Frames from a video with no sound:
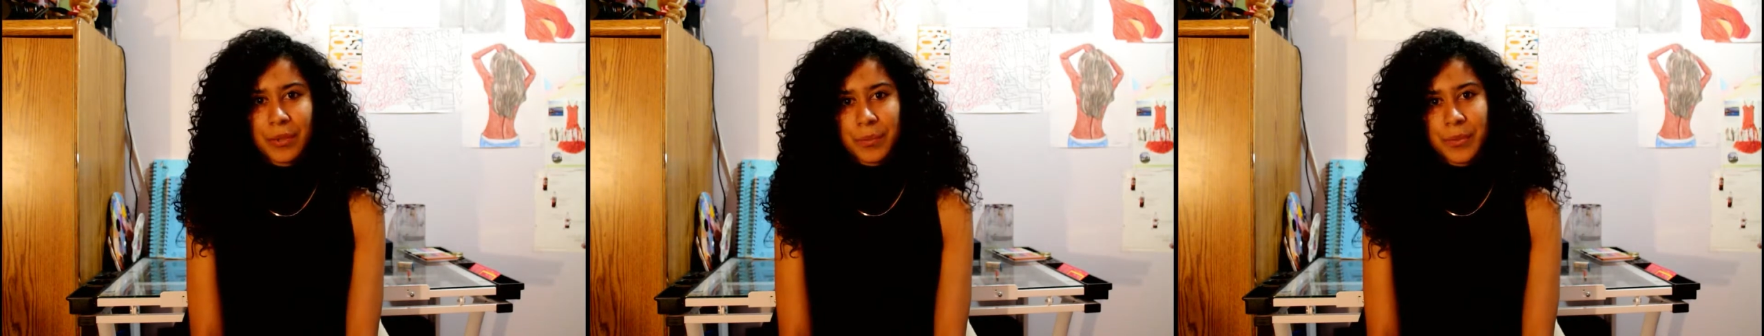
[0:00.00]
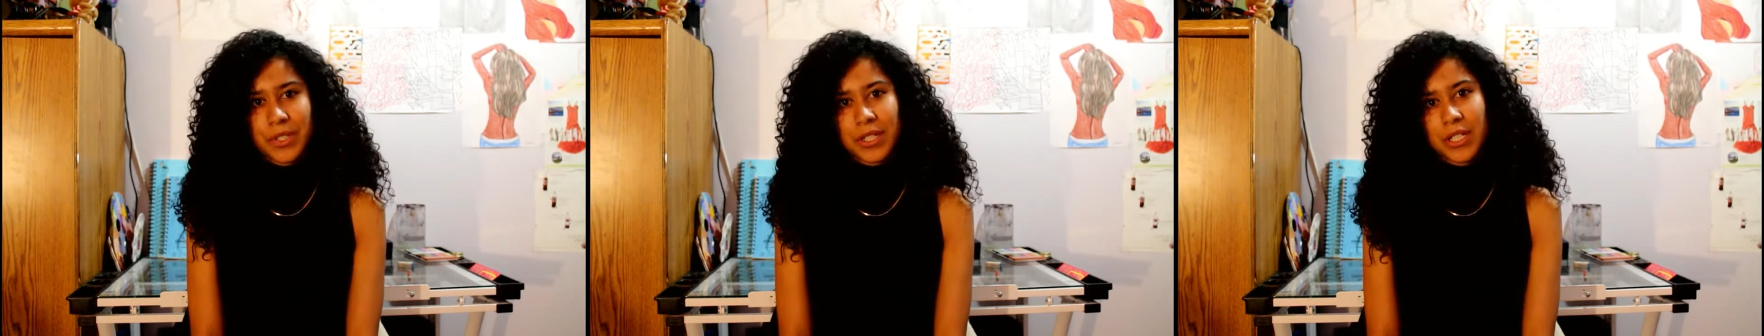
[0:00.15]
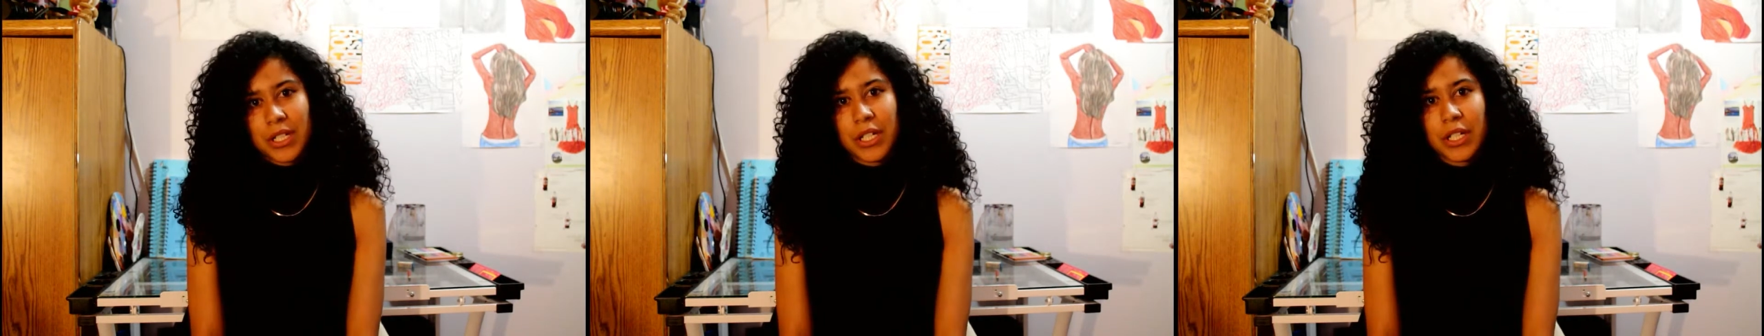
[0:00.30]
I'm
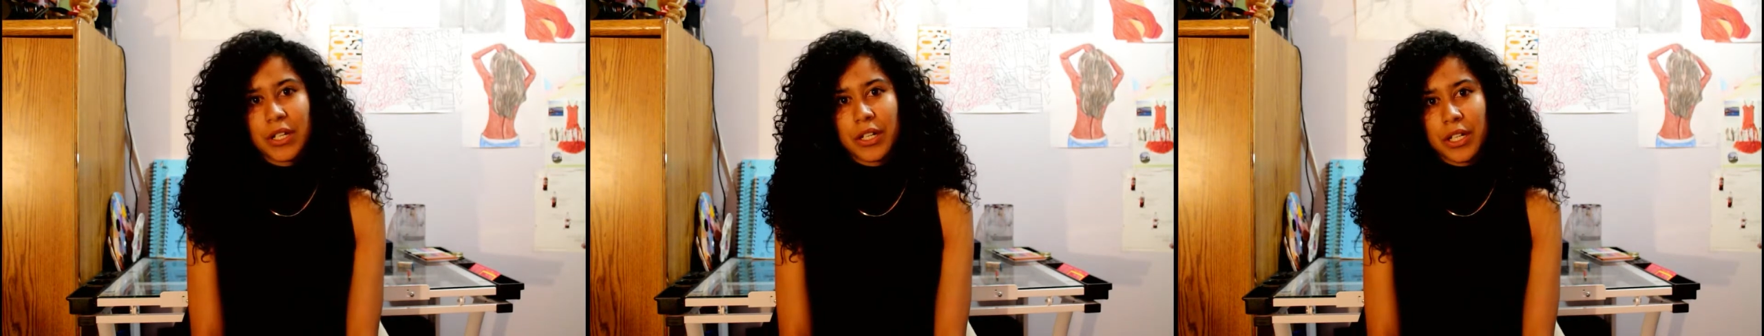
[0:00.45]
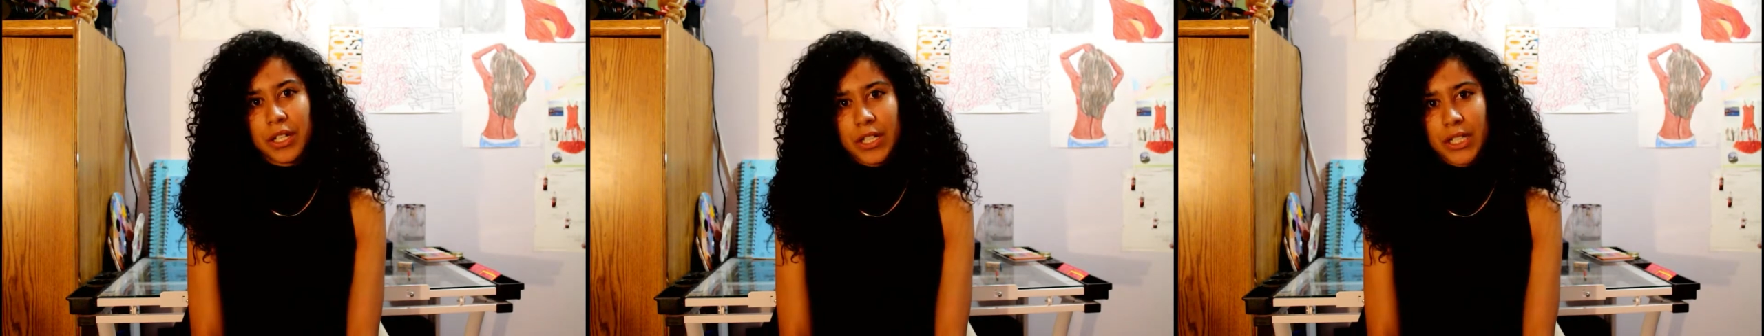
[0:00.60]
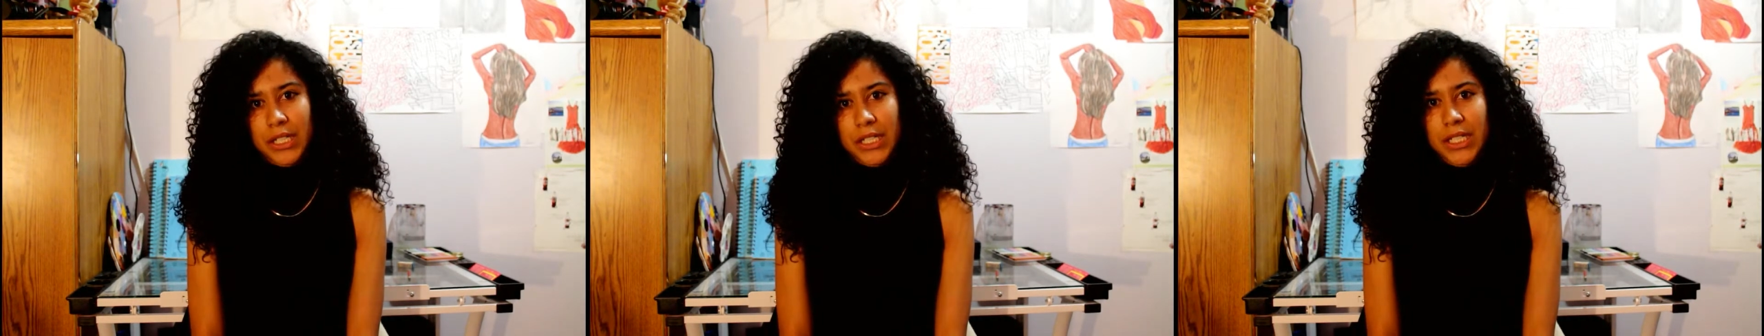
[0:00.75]
studying
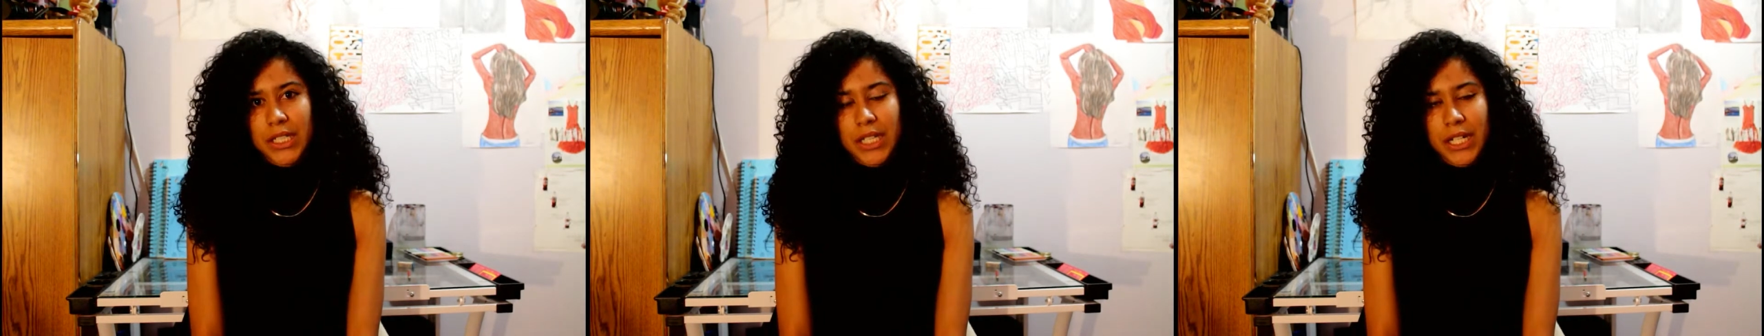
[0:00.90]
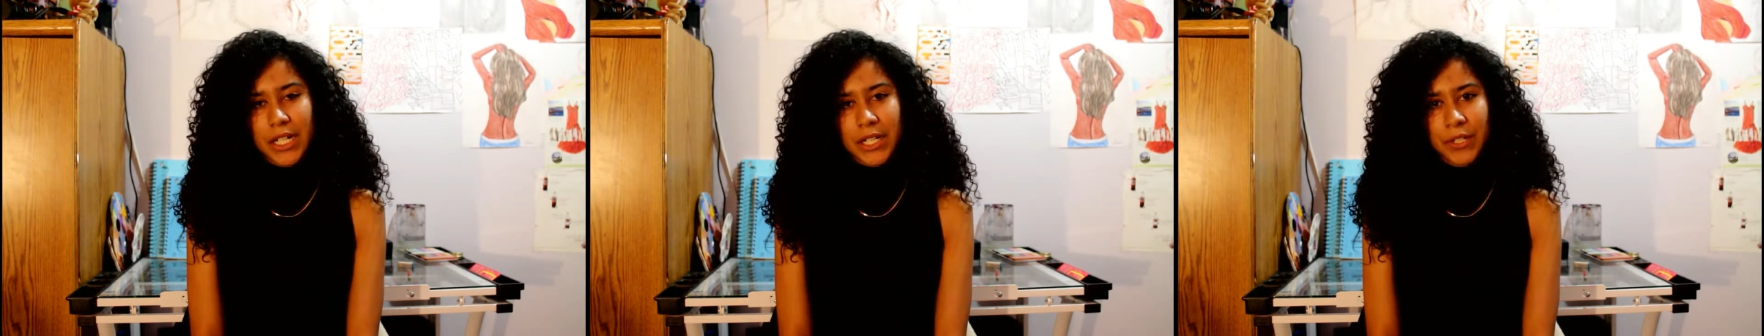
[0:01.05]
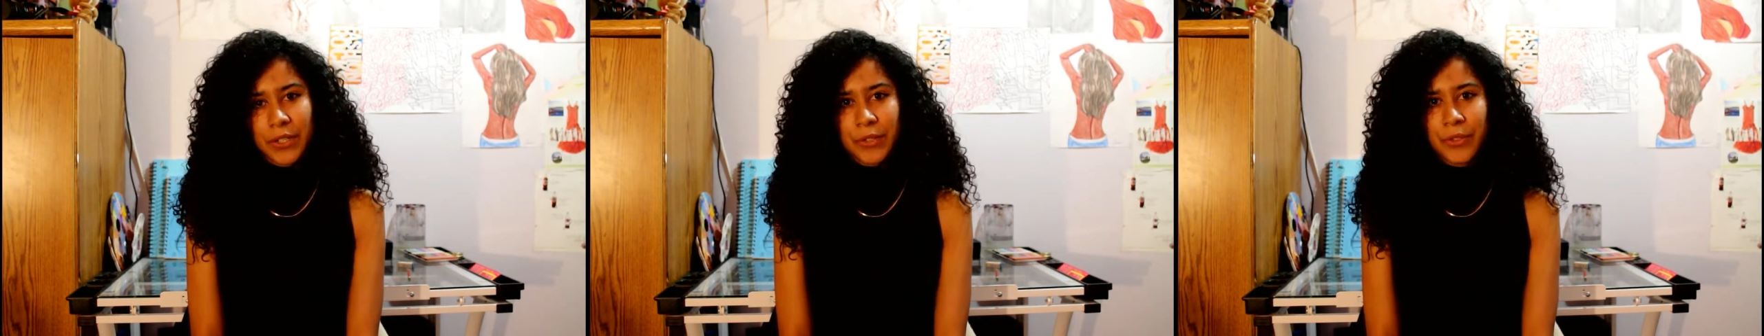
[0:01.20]
art
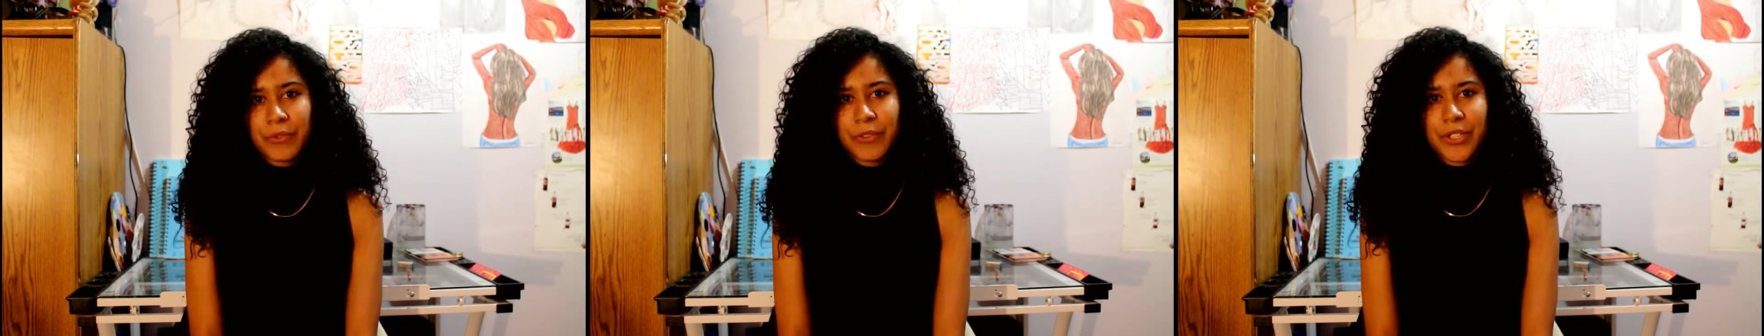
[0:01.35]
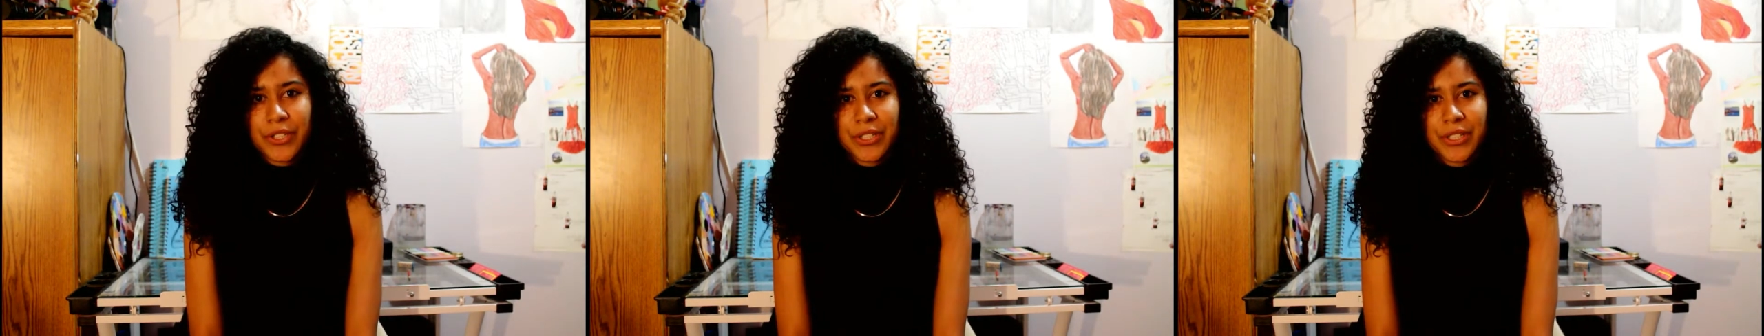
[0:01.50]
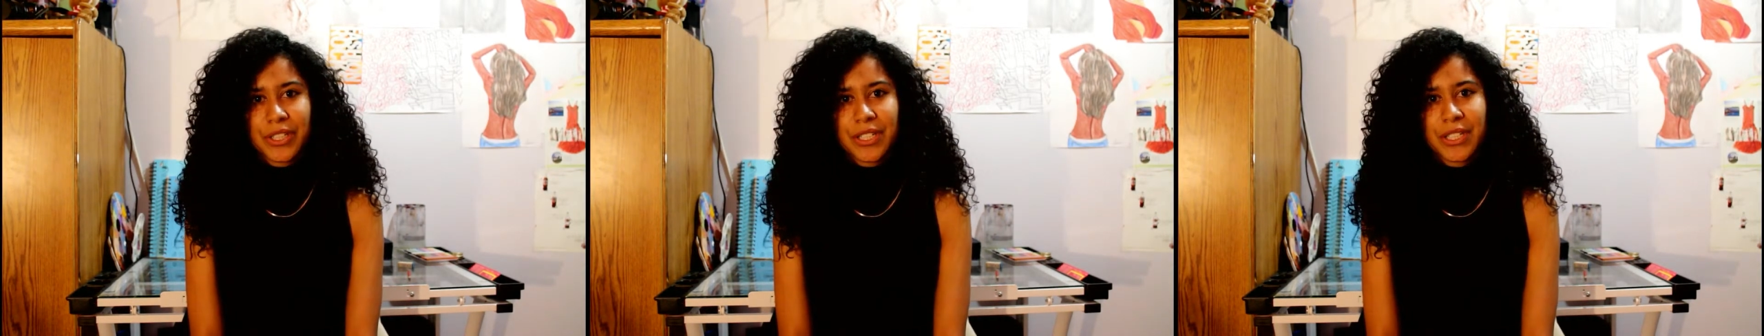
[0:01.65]
at
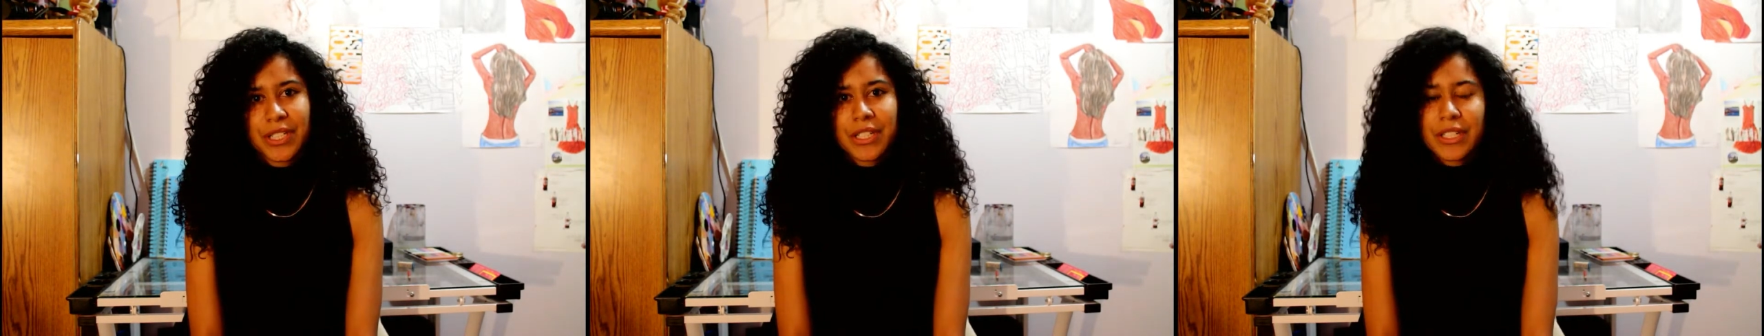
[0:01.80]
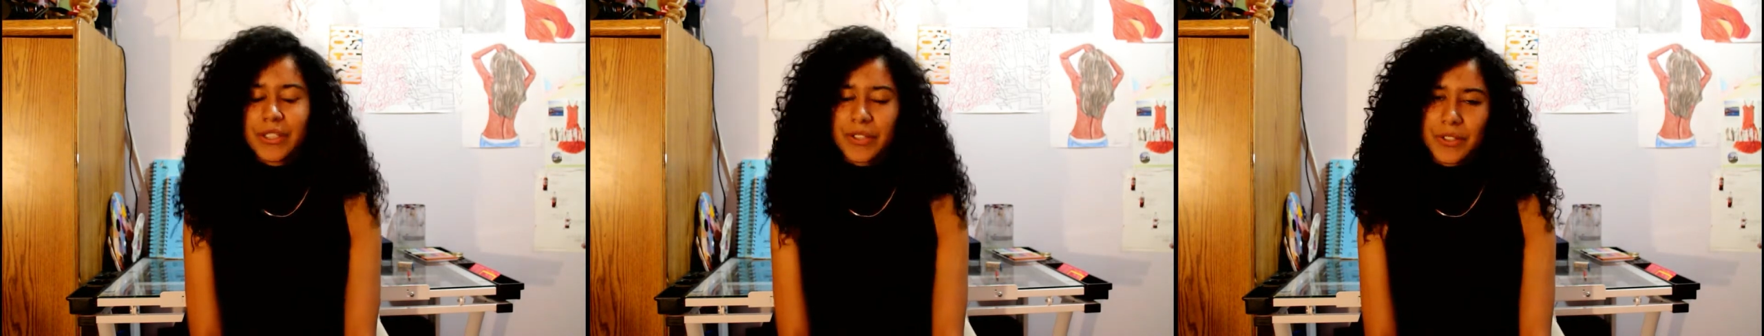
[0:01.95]
university.